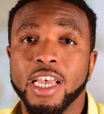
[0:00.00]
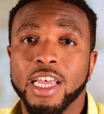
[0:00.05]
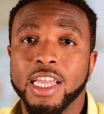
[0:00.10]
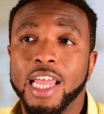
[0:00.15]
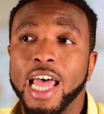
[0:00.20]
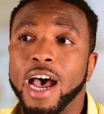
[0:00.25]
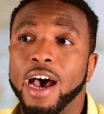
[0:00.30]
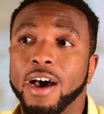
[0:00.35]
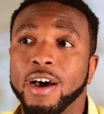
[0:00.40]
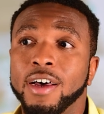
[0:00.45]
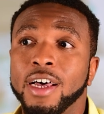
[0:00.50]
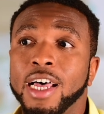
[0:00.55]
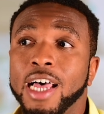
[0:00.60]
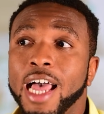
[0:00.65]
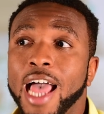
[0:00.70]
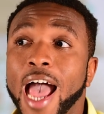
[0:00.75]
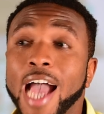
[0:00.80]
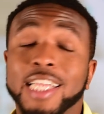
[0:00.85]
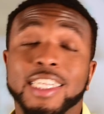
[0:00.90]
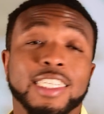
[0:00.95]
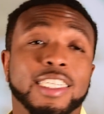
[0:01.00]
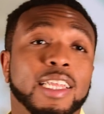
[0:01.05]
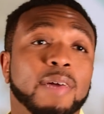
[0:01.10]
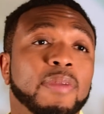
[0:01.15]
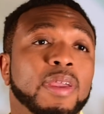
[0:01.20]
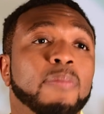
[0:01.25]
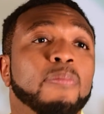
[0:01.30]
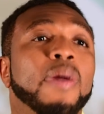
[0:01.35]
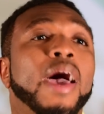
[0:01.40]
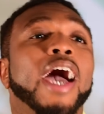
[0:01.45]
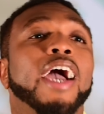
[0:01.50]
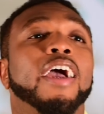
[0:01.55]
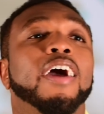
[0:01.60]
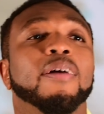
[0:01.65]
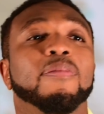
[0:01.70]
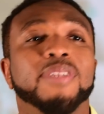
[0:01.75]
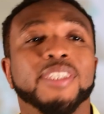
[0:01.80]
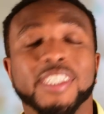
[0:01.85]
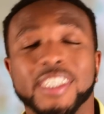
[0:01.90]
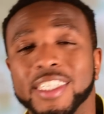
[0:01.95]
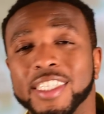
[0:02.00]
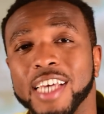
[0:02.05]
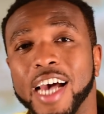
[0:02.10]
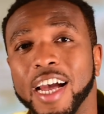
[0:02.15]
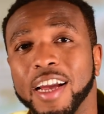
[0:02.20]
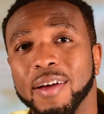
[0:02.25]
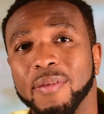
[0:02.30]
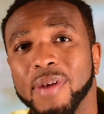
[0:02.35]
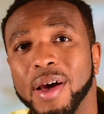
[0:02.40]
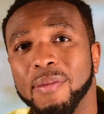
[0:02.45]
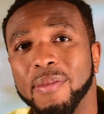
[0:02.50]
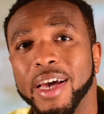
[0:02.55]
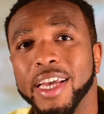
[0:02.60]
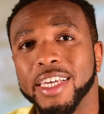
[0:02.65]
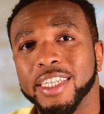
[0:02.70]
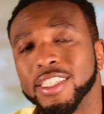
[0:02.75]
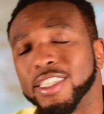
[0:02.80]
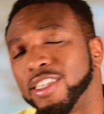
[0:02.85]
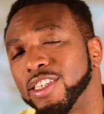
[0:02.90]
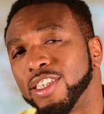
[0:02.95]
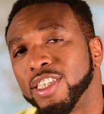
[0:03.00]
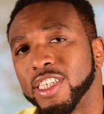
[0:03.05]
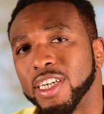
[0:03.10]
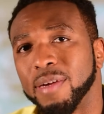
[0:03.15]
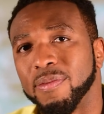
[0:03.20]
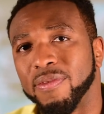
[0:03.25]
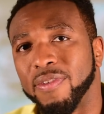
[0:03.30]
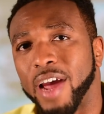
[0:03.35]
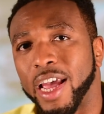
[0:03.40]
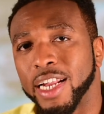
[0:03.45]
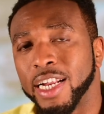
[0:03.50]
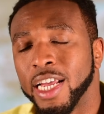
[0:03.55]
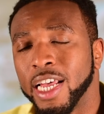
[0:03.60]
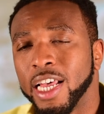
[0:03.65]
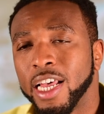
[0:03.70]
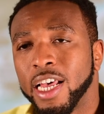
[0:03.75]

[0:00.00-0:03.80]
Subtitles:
Now, actually, let me back up to talk about my internship, right?